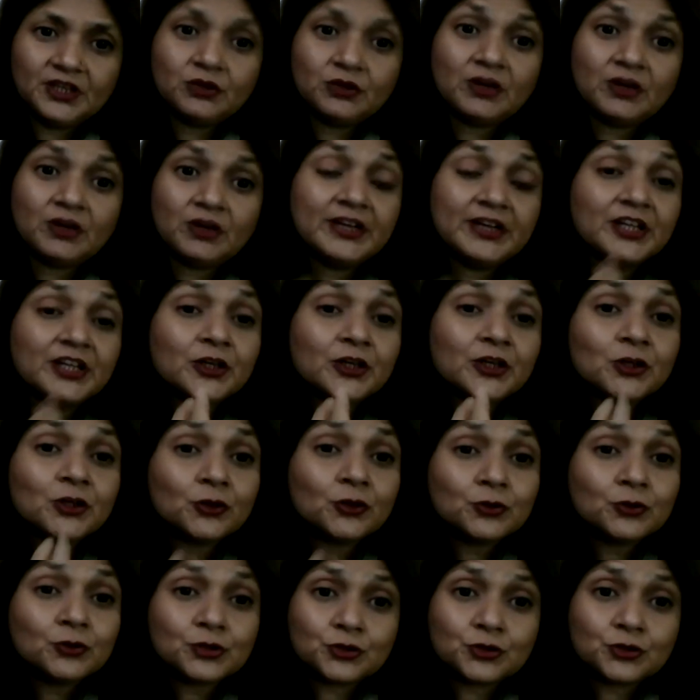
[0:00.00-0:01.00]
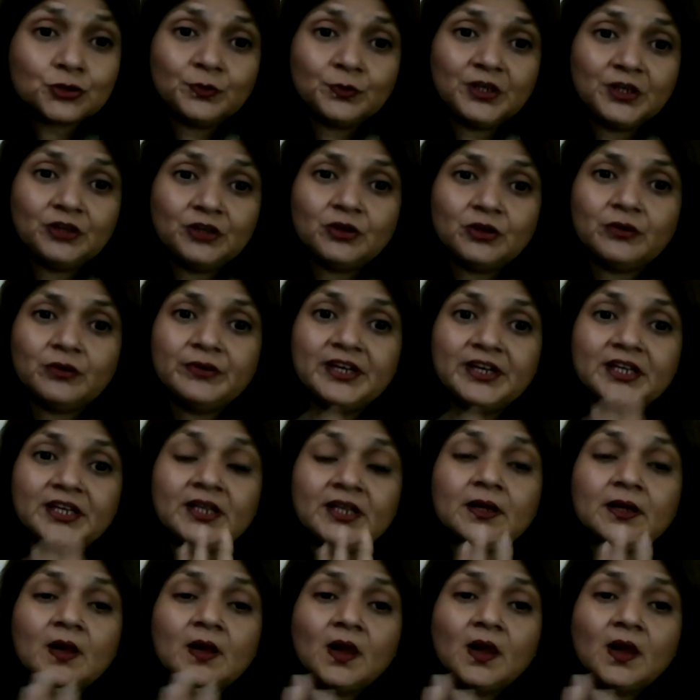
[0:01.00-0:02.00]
You are very close to me. You are very,